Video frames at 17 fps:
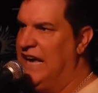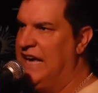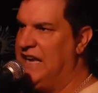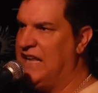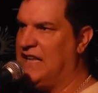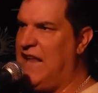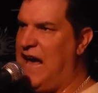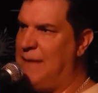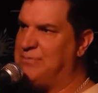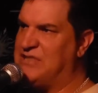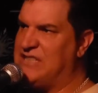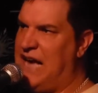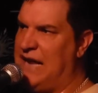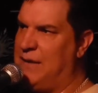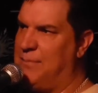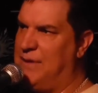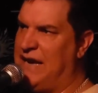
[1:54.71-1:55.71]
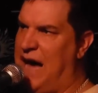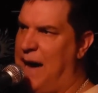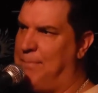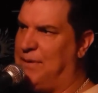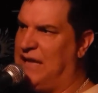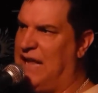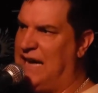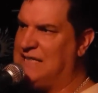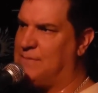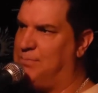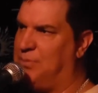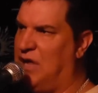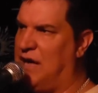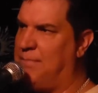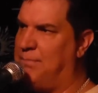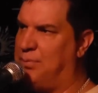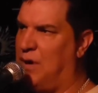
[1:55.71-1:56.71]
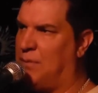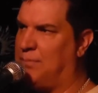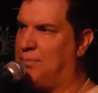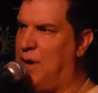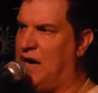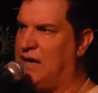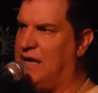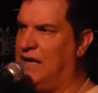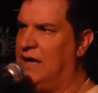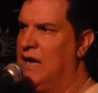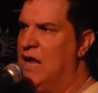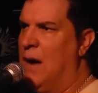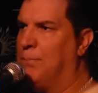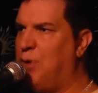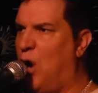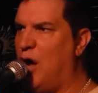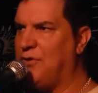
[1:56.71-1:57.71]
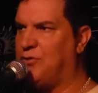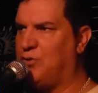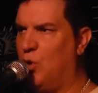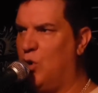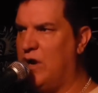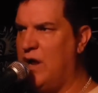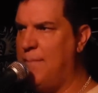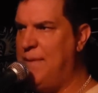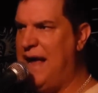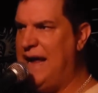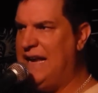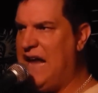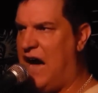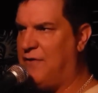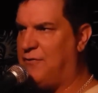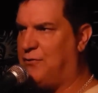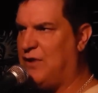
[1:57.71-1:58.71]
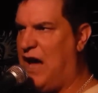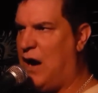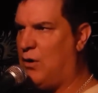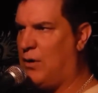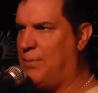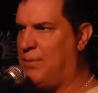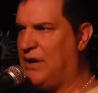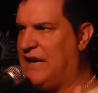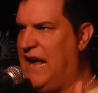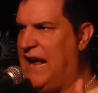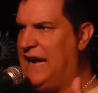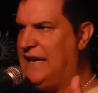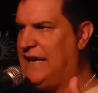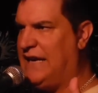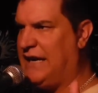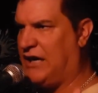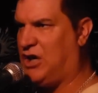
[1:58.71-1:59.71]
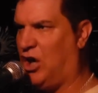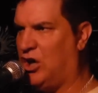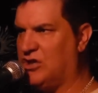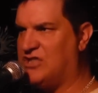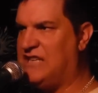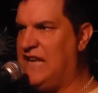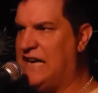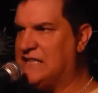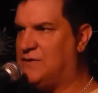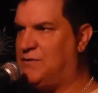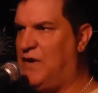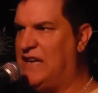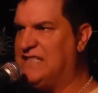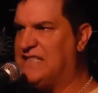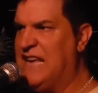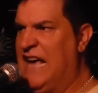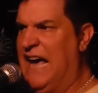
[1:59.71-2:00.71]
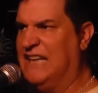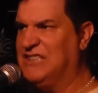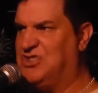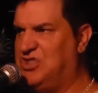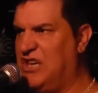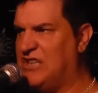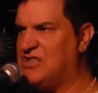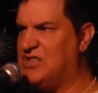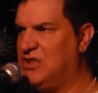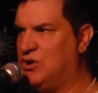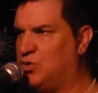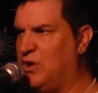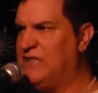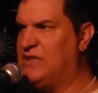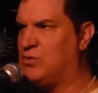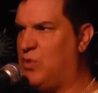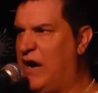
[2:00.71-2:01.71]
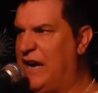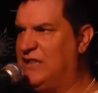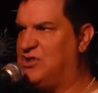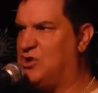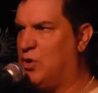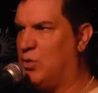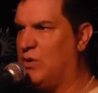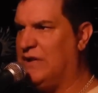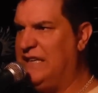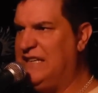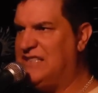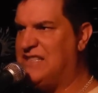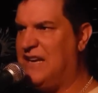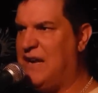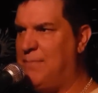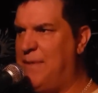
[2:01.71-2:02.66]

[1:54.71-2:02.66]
in a lopsided monopolized blood bucket, brought through in a Maynard flower brigade and a cursed-ass fence has just increased rage to release an